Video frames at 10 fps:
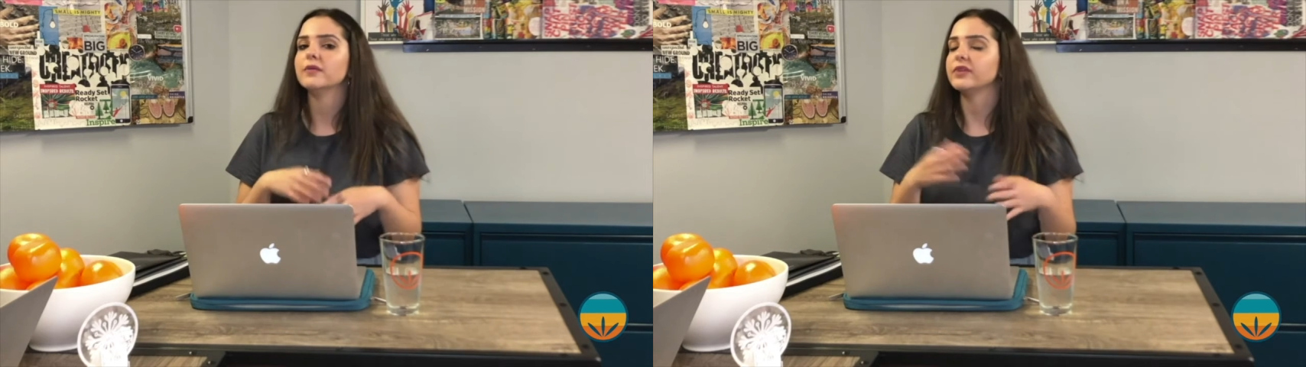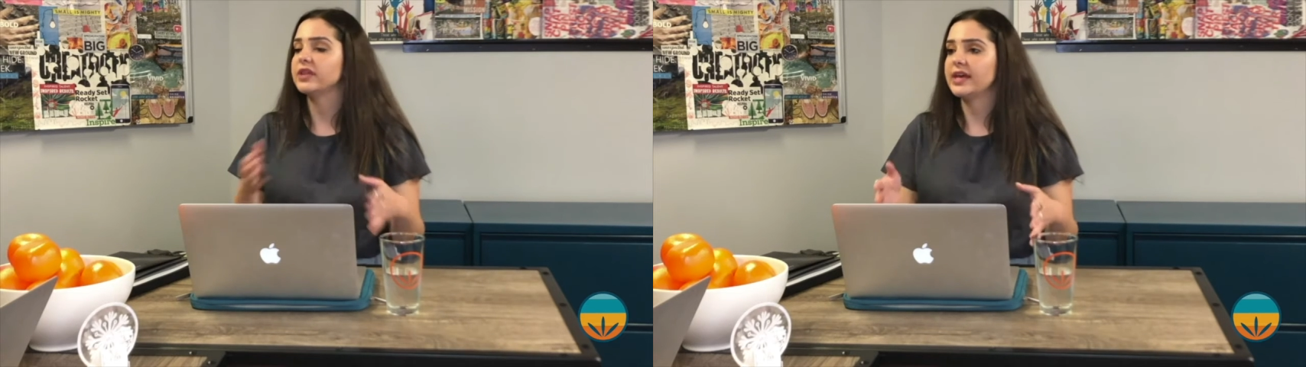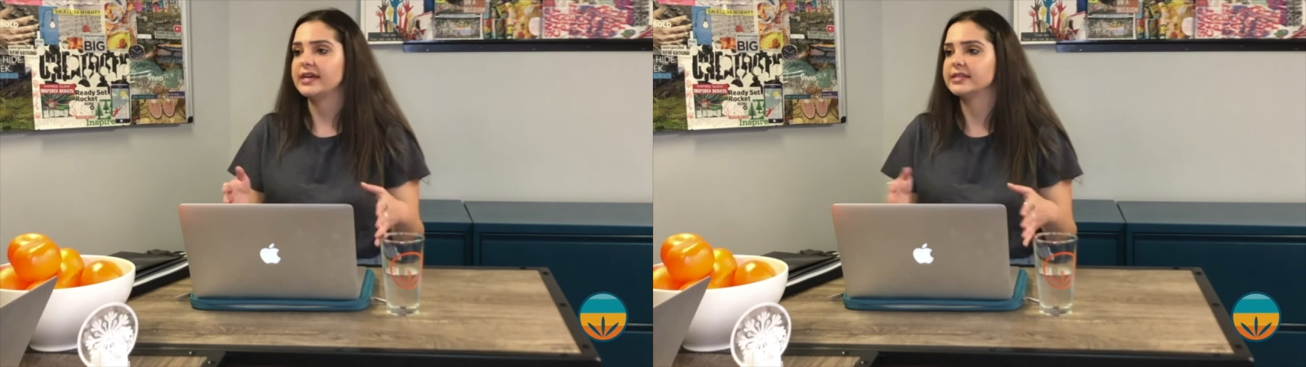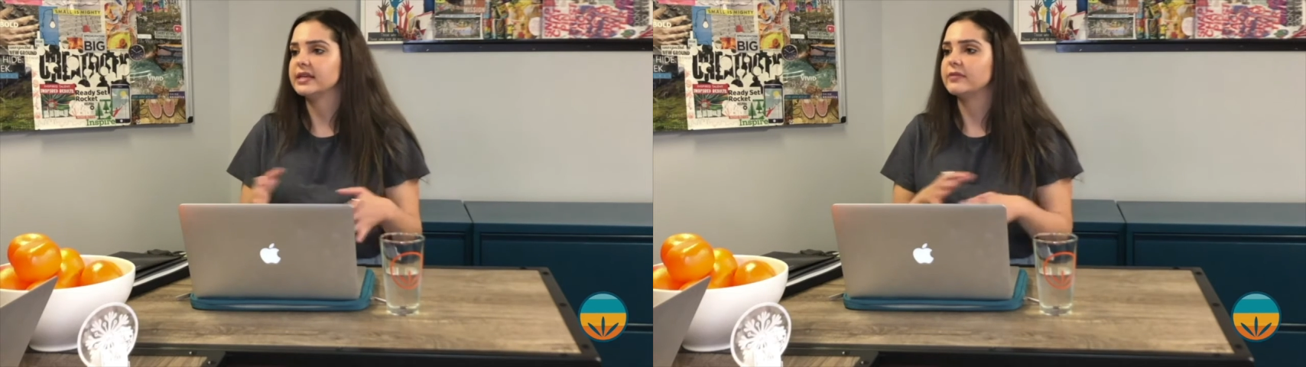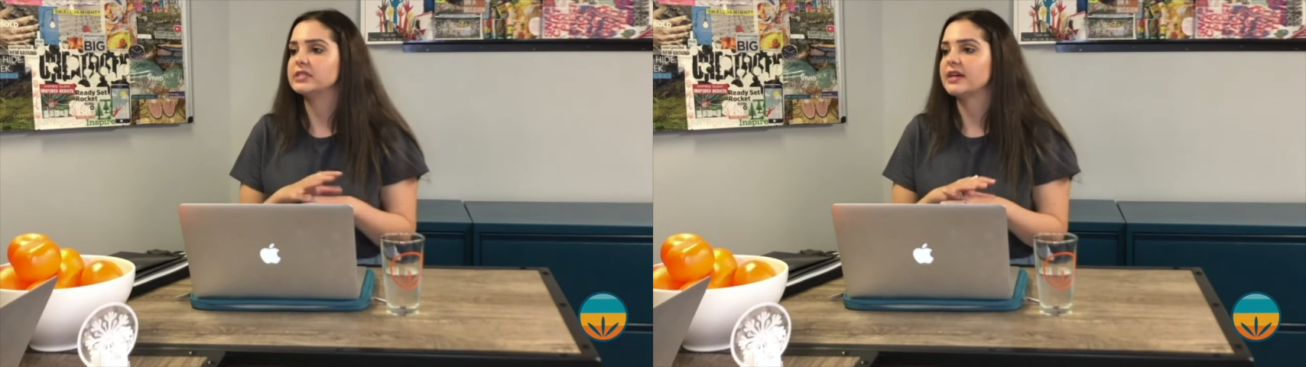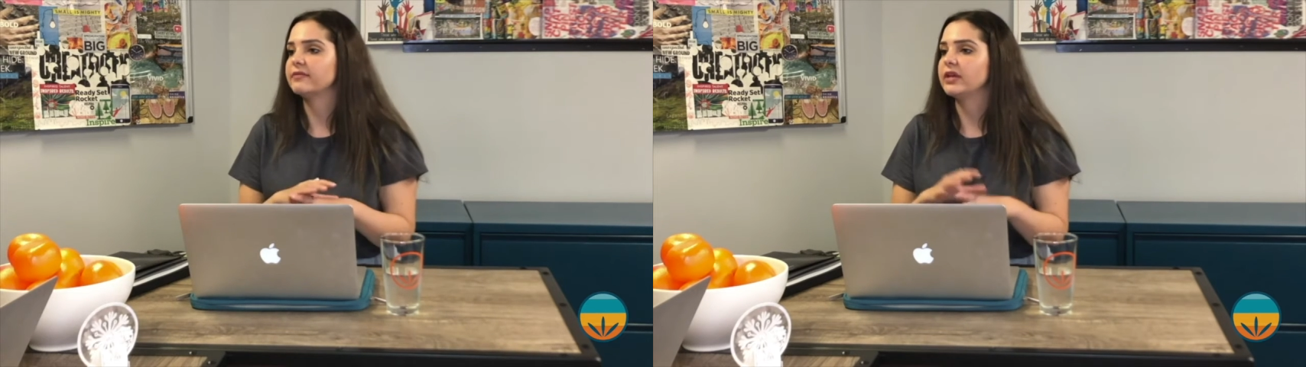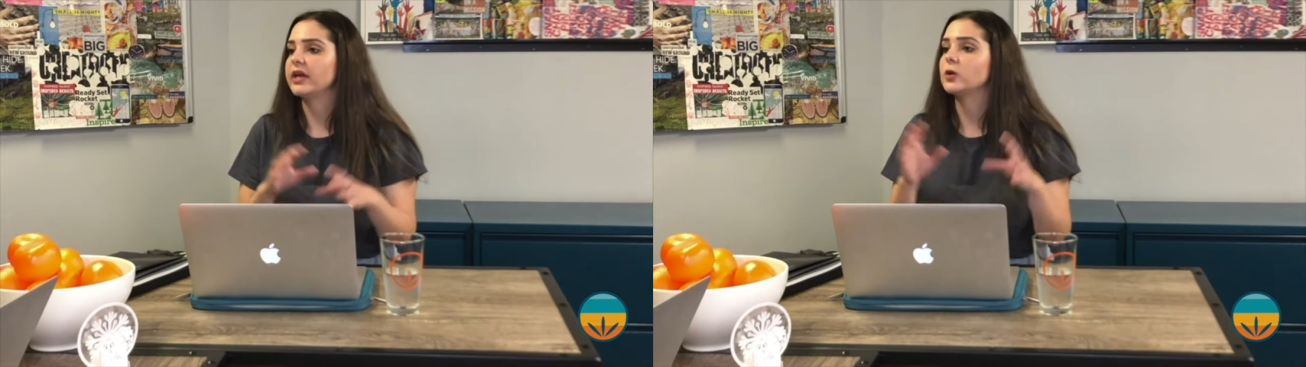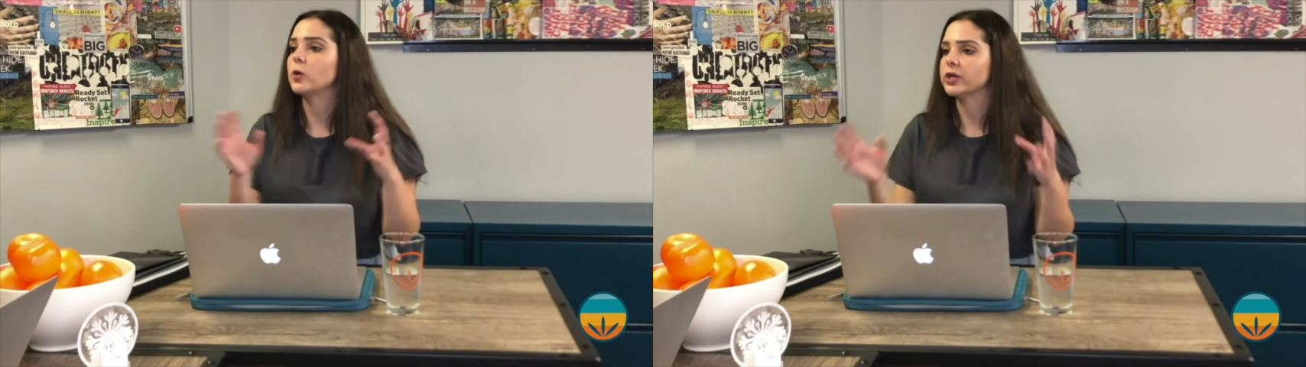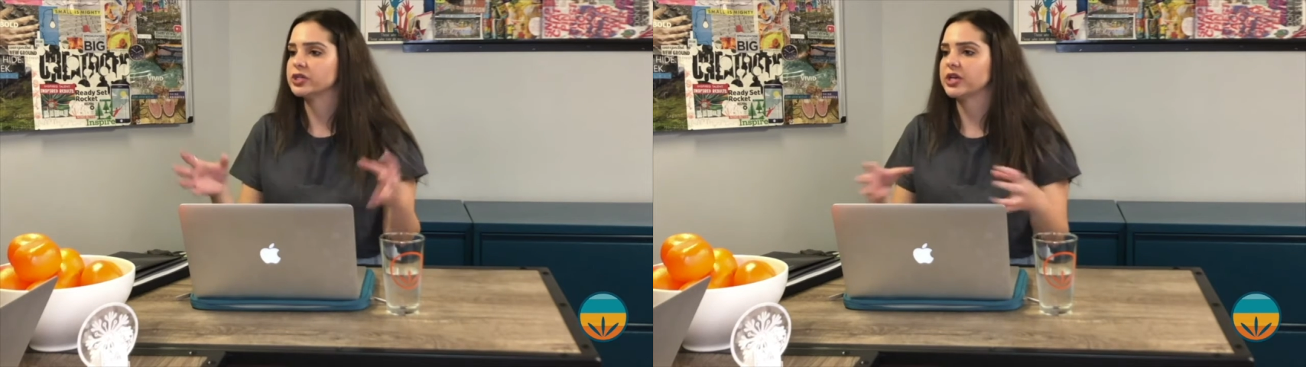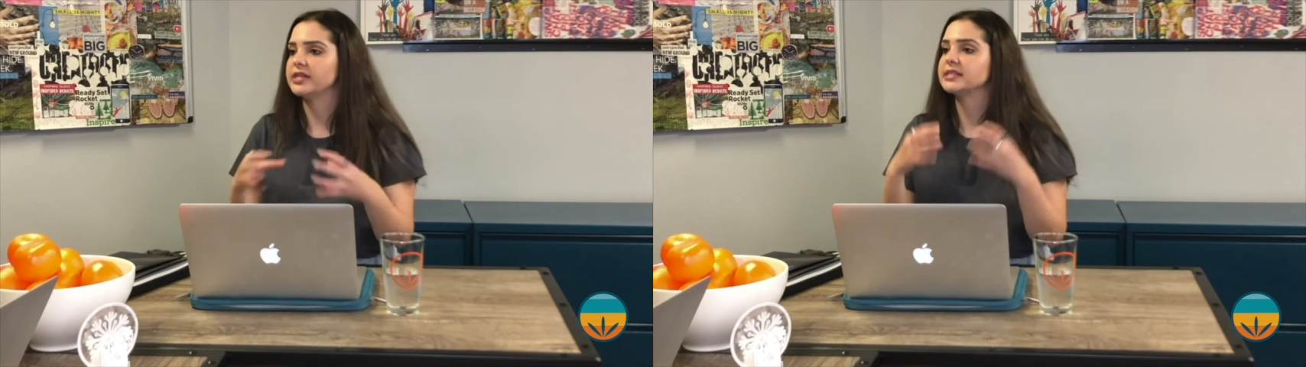for this, it was definitely like an
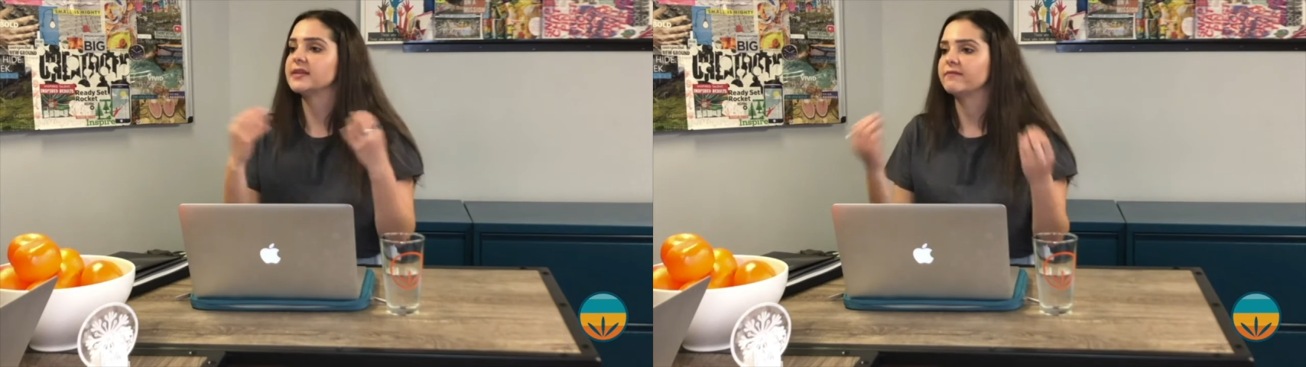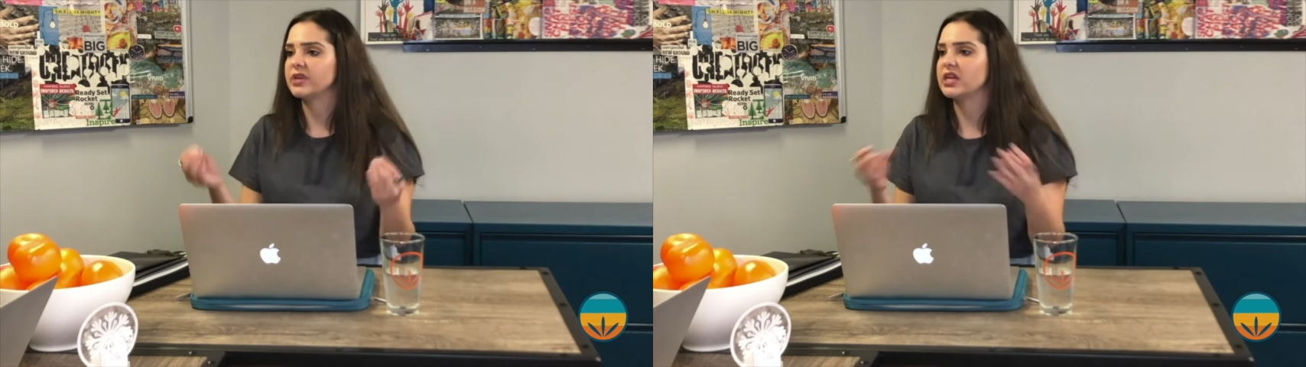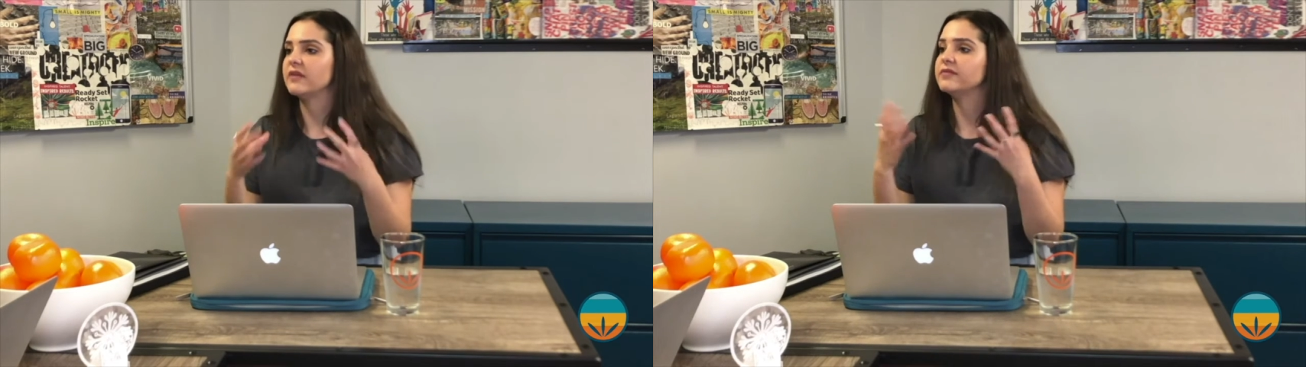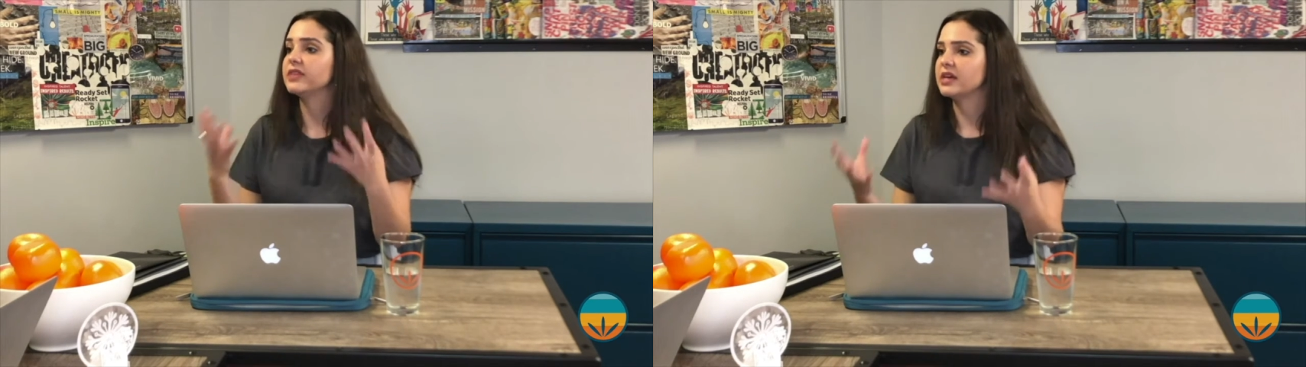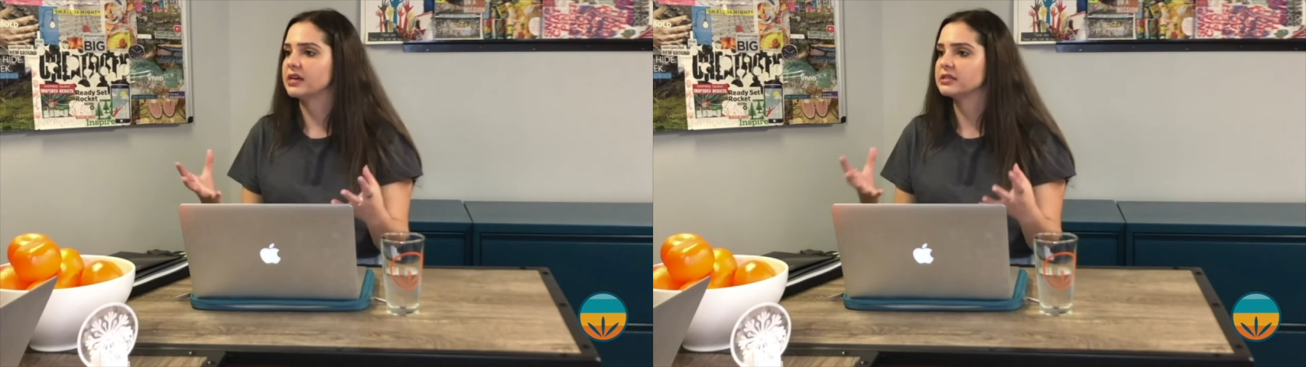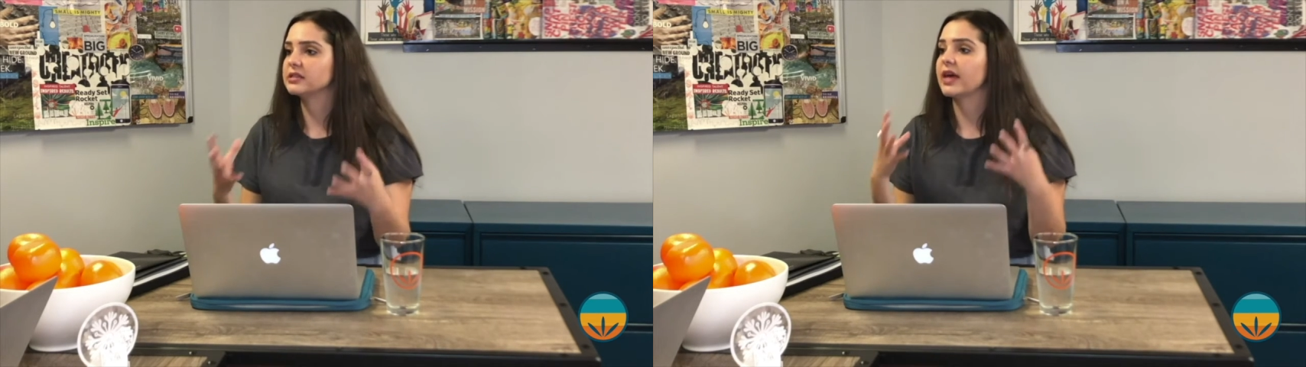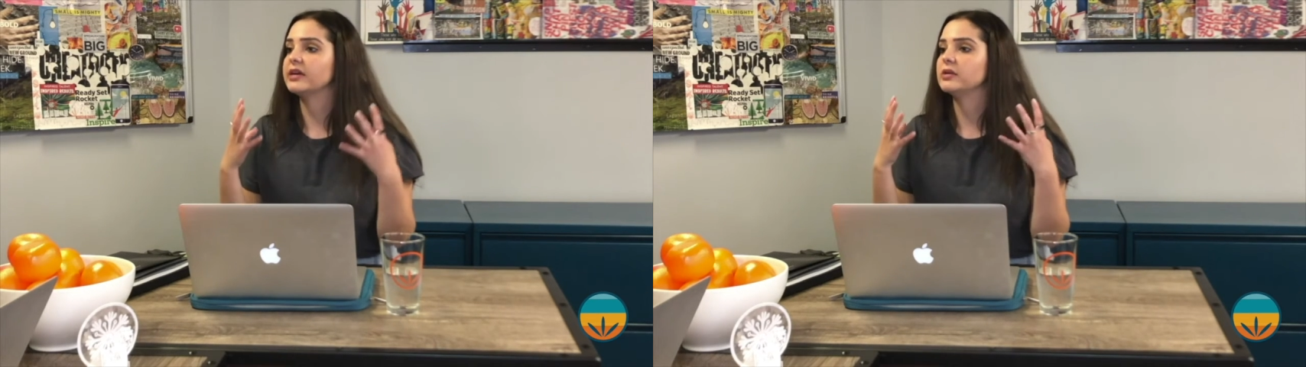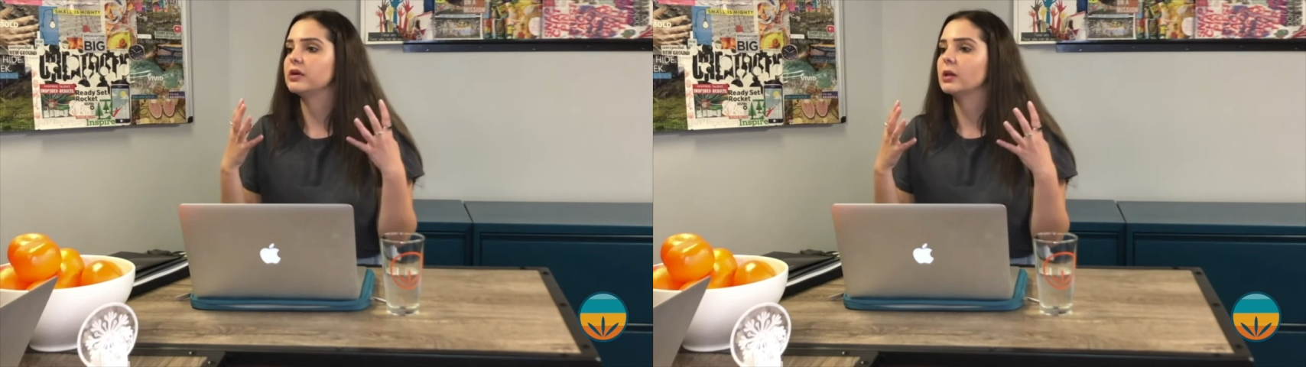orchestrated symphony of things that